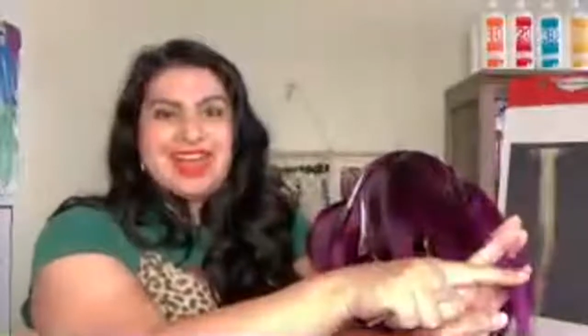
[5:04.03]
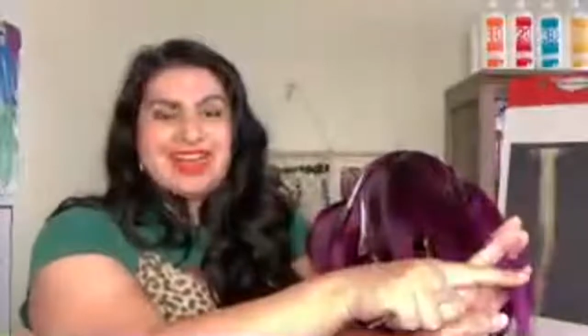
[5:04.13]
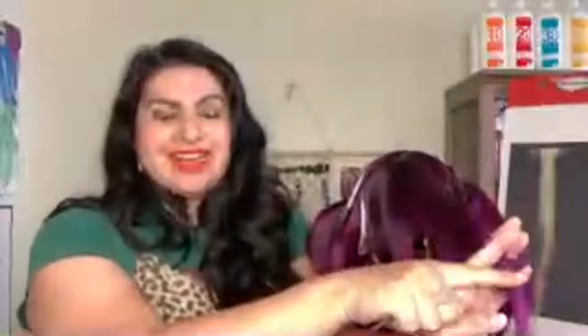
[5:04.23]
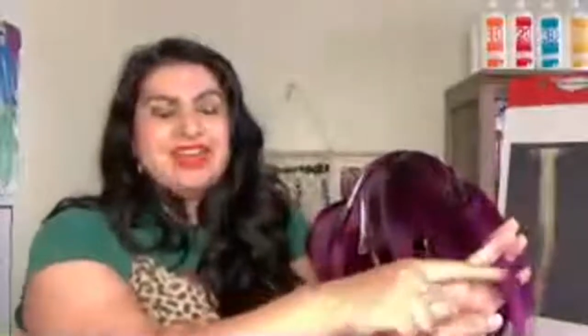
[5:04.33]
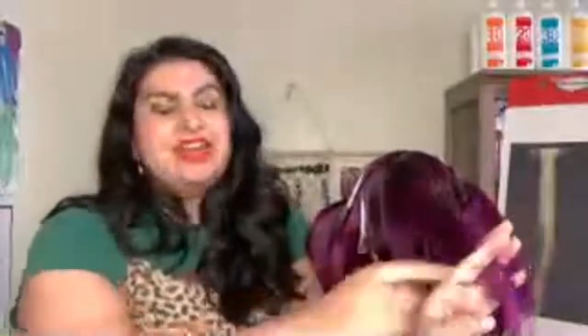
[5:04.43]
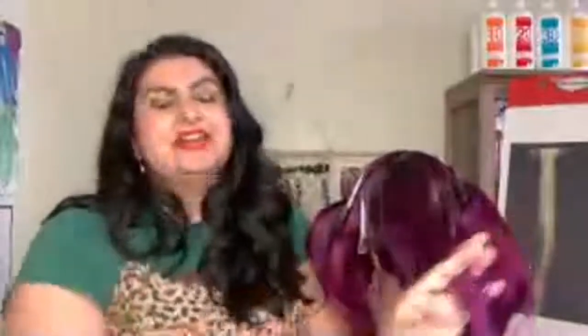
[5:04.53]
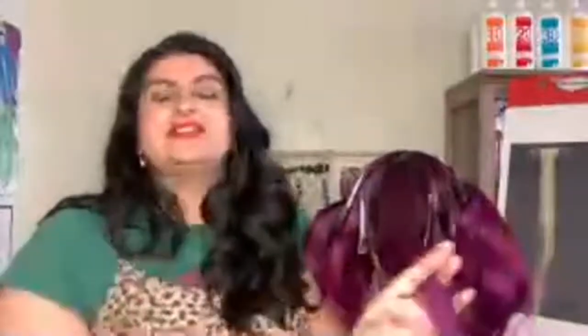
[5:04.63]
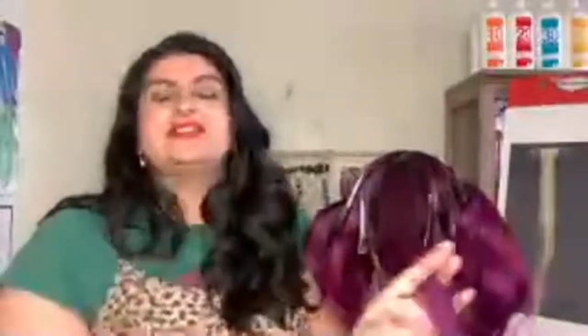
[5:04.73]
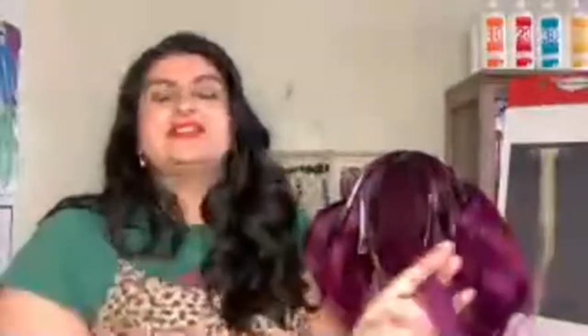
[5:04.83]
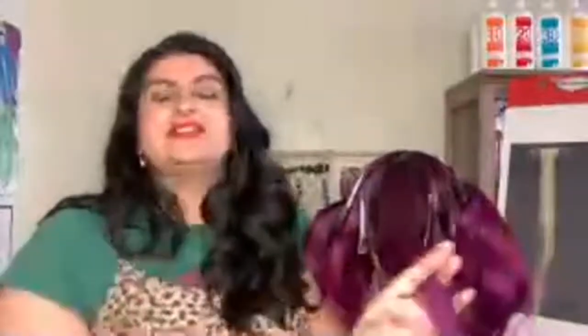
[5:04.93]
So we're
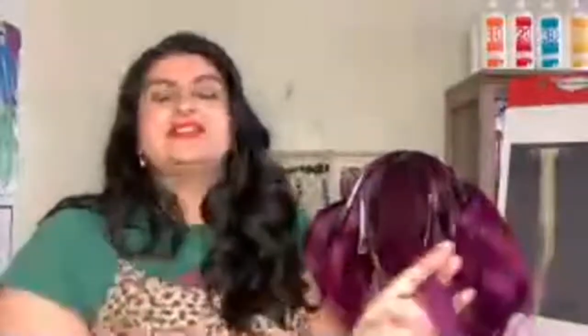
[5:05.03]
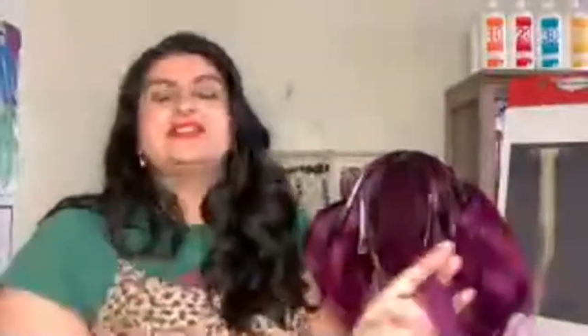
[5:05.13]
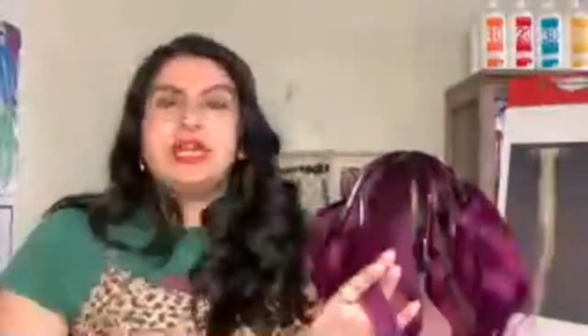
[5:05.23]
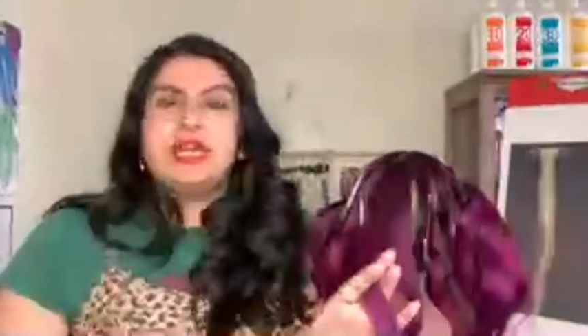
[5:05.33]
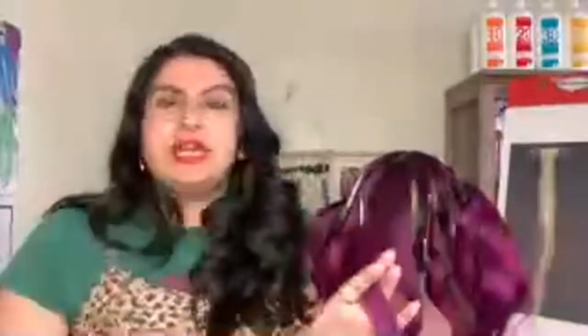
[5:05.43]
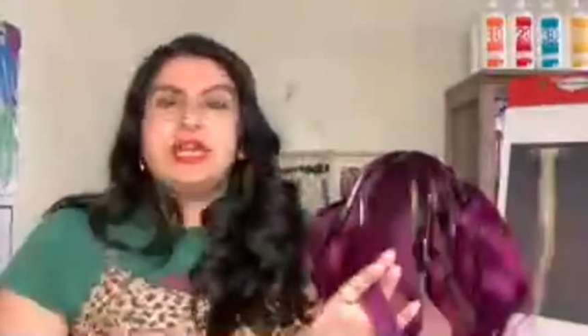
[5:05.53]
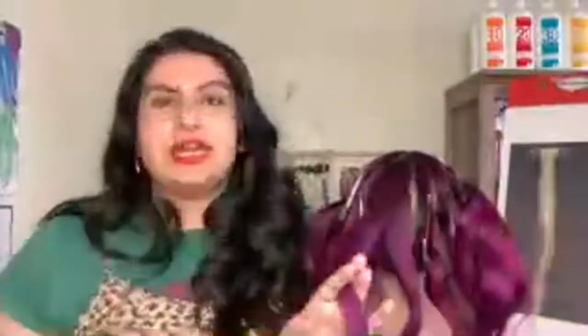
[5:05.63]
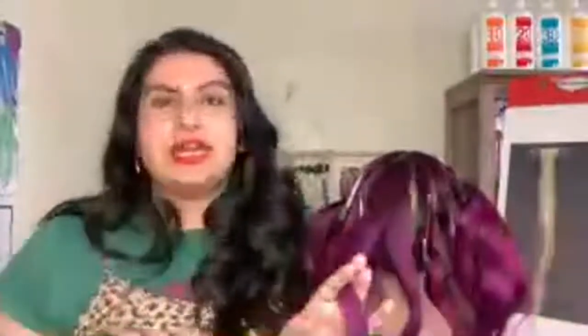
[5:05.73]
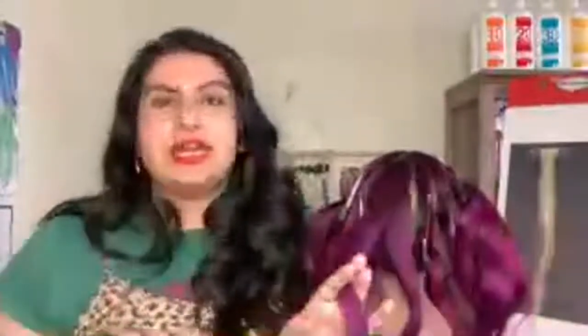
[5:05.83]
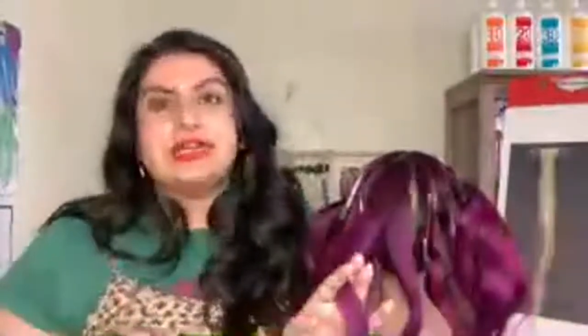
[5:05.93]
working within the
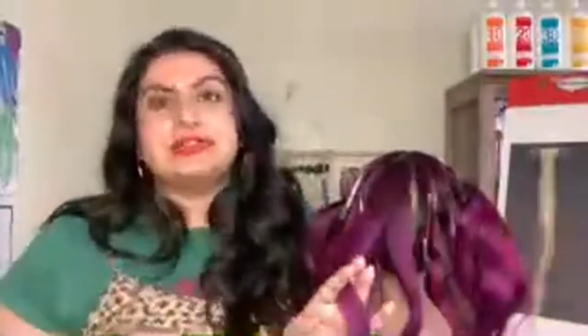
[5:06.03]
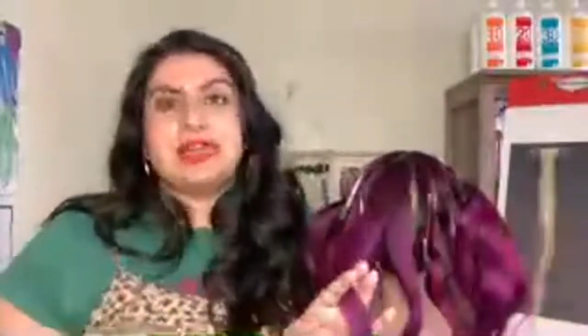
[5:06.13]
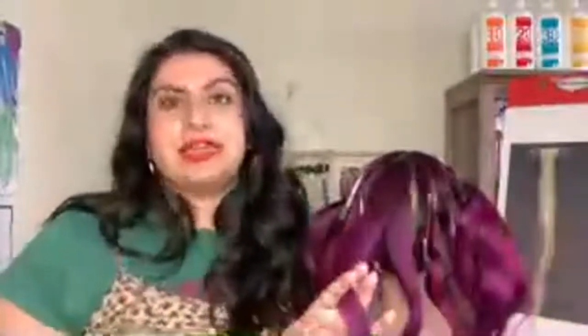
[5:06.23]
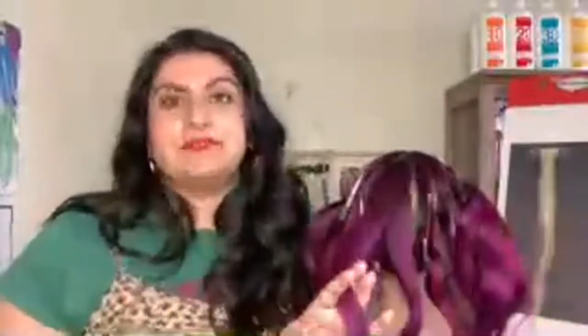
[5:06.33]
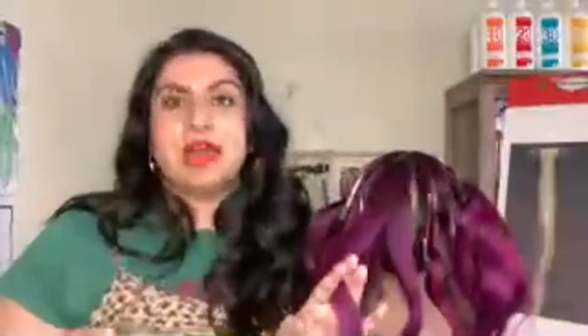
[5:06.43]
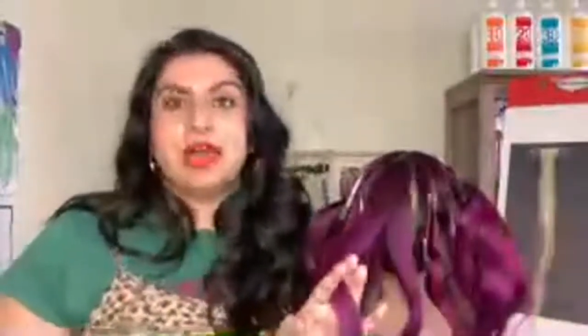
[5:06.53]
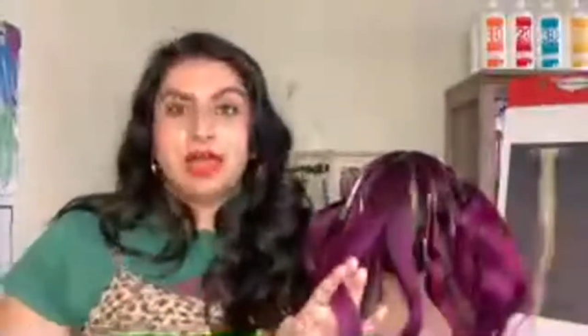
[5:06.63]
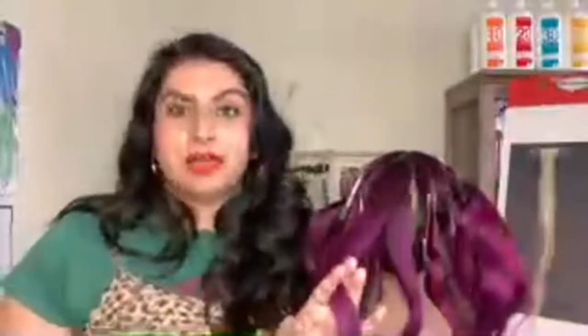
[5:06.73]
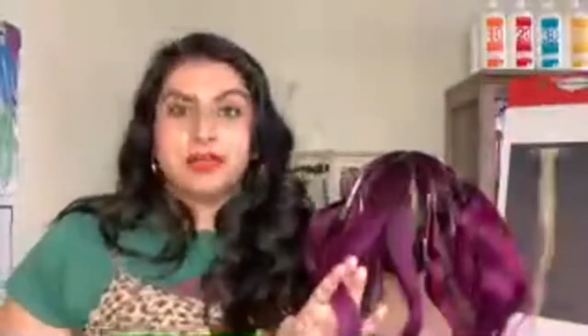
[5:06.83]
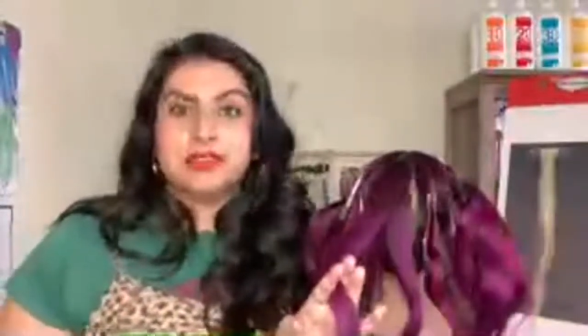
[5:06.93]
same
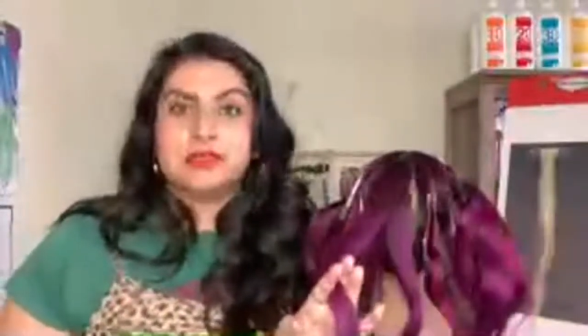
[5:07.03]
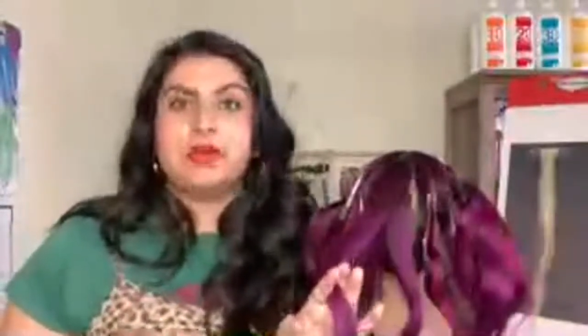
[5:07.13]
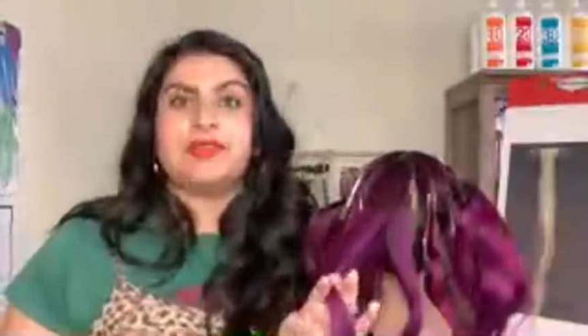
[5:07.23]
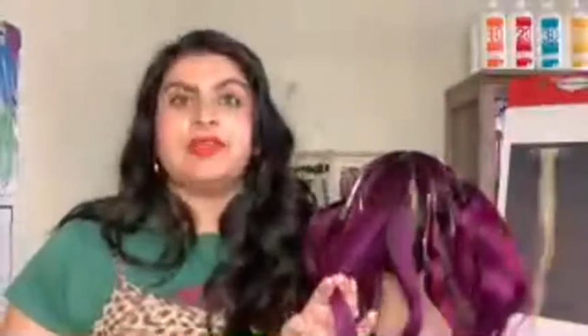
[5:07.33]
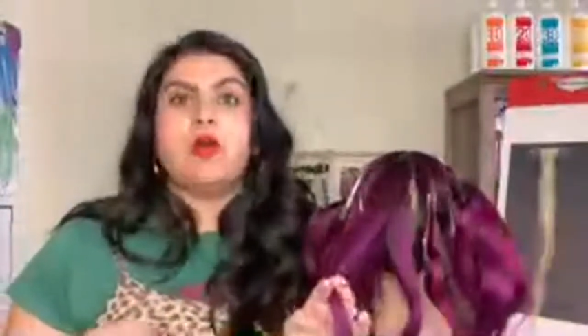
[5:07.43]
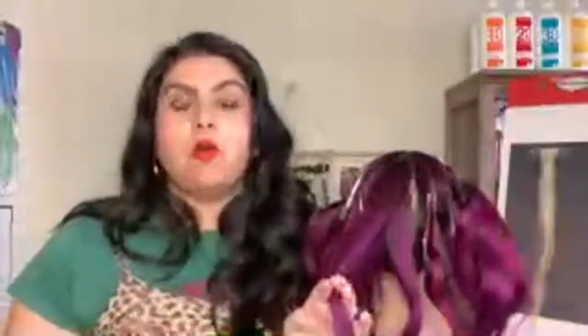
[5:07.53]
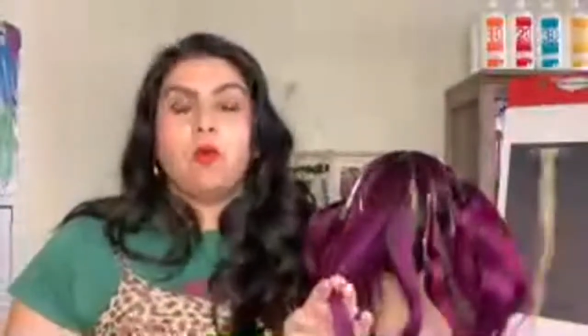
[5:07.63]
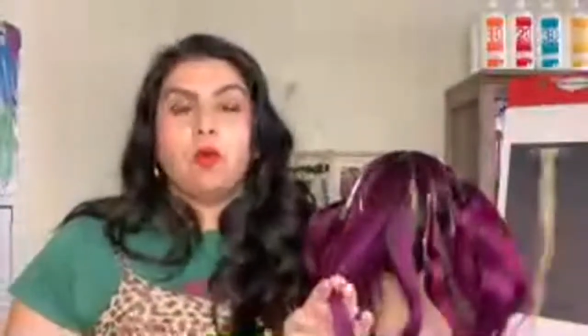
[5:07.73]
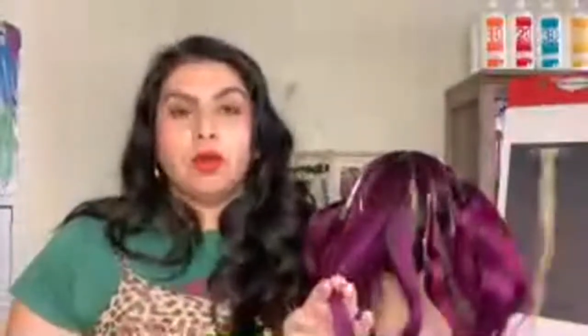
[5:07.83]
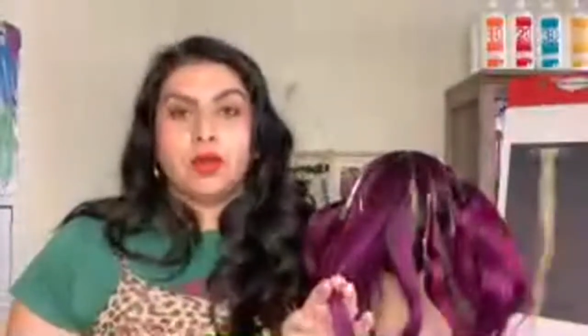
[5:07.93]
colors, but the
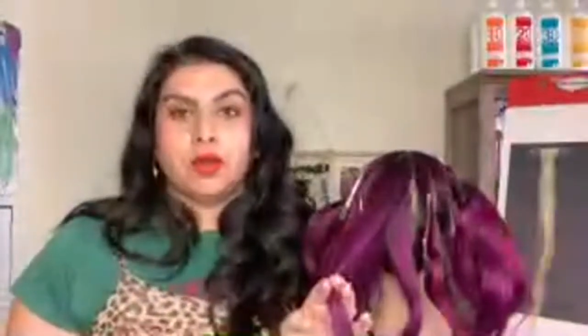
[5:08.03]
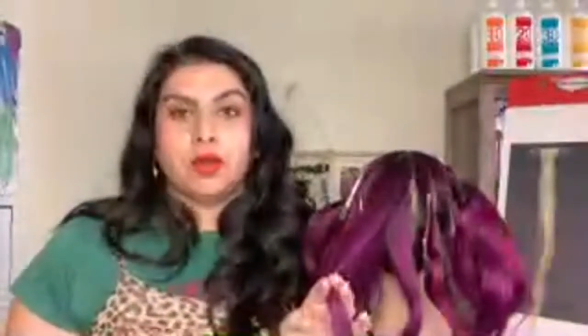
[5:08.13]
order